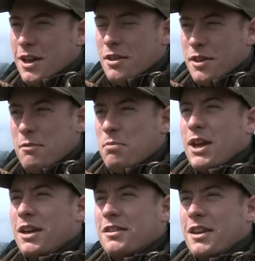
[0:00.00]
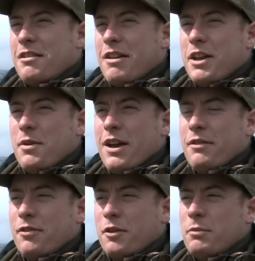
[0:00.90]
They're big. They're anywhere
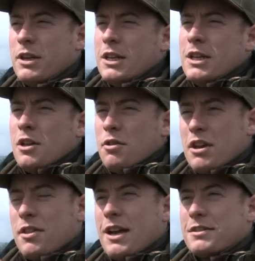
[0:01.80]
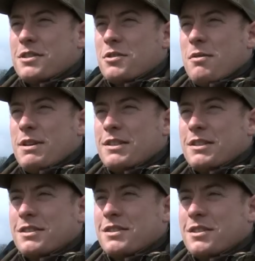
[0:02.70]
from 3,000 square
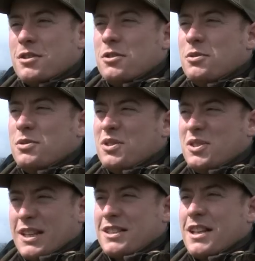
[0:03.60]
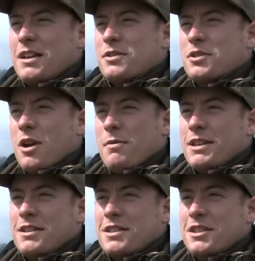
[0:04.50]
metres to 6,000 square
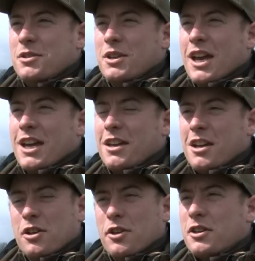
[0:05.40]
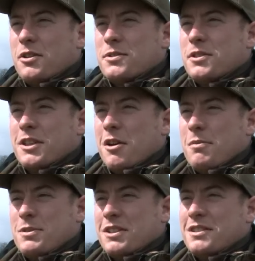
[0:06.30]
metres in the UK, and on the continent go
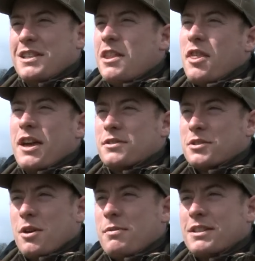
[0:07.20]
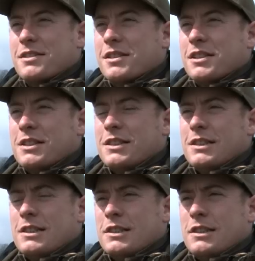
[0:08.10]
up to 10,000 square metres. So
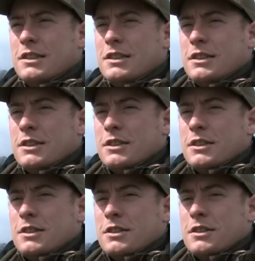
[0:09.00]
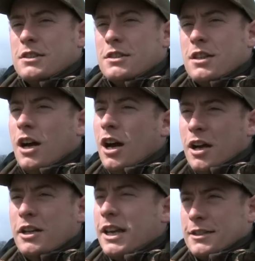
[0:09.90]
that's like a Tesco, basically?
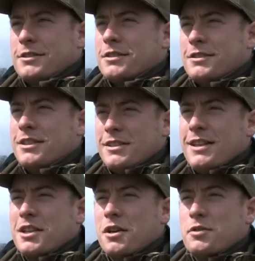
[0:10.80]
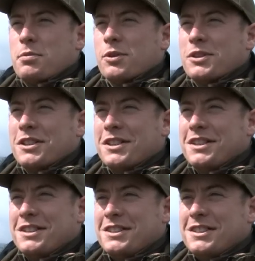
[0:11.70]
Yes. It's the Tesco of sport.
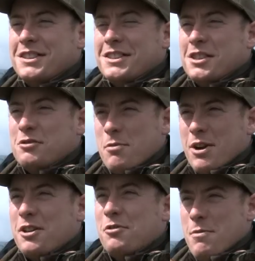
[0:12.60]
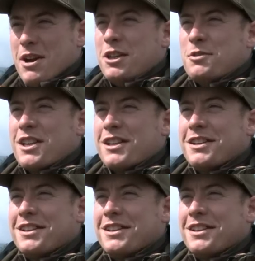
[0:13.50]
Right. We might use that.